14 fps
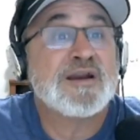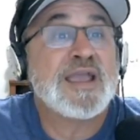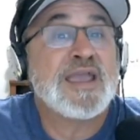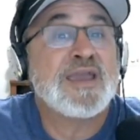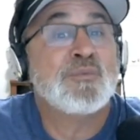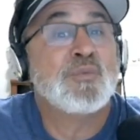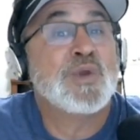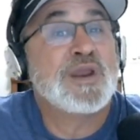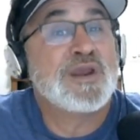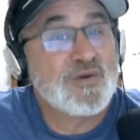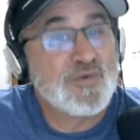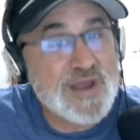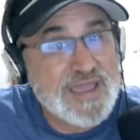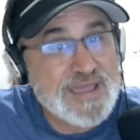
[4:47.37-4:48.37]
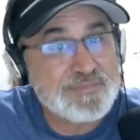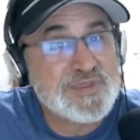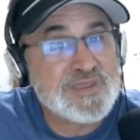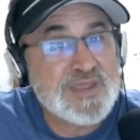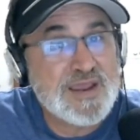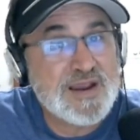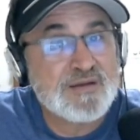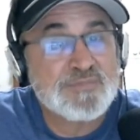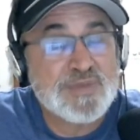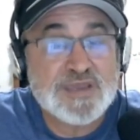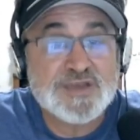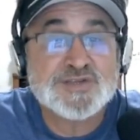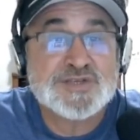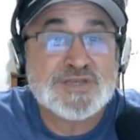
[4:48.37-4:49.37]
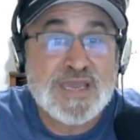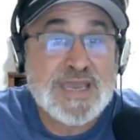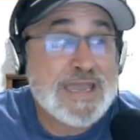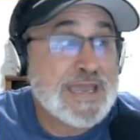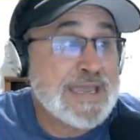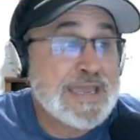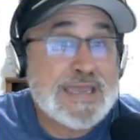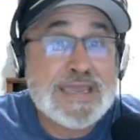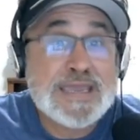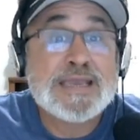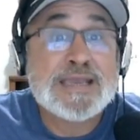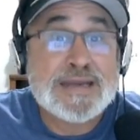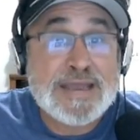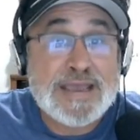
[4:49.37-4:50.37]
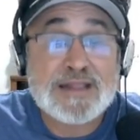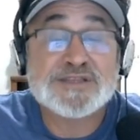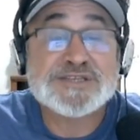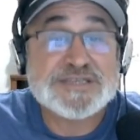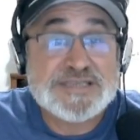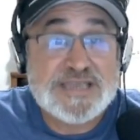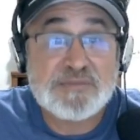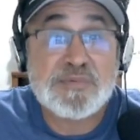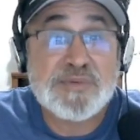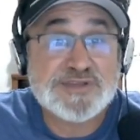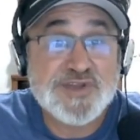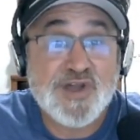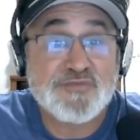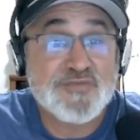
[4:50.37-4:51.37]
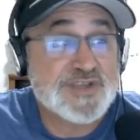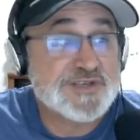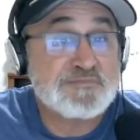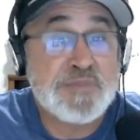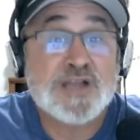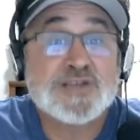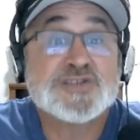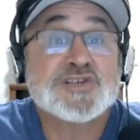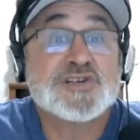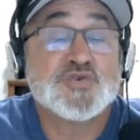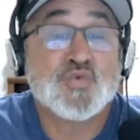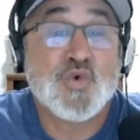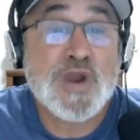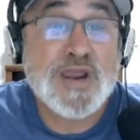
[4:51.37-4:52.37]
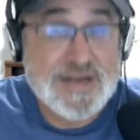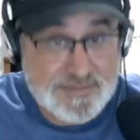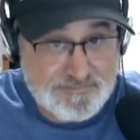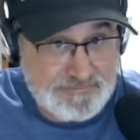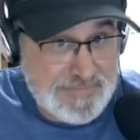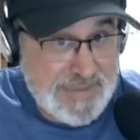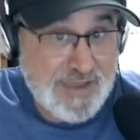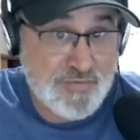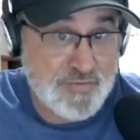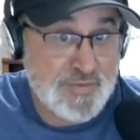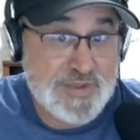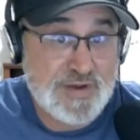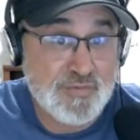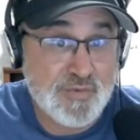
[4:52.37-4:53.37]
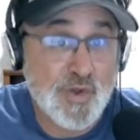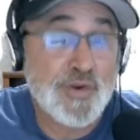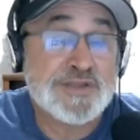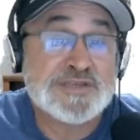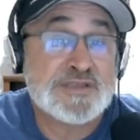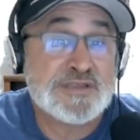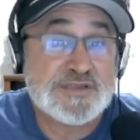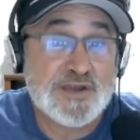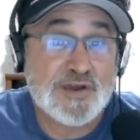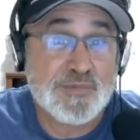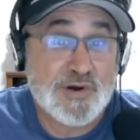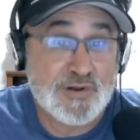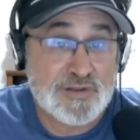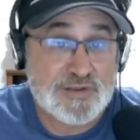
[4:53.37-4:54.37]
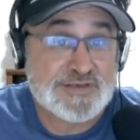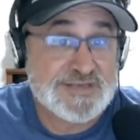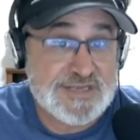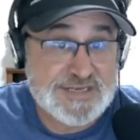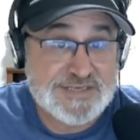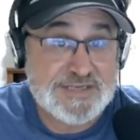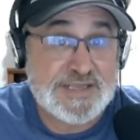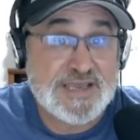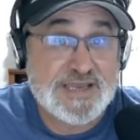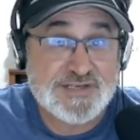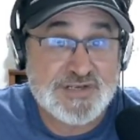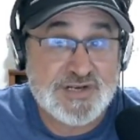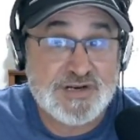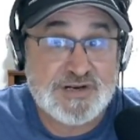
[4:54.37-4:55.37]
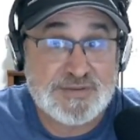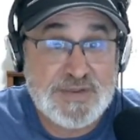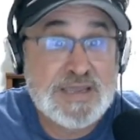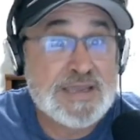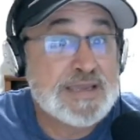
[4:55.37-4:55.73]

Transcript: And we know what happened there because Canales and Tampa Bay's offense punched us right in the mouth when they rolled into the dome early in the season last year,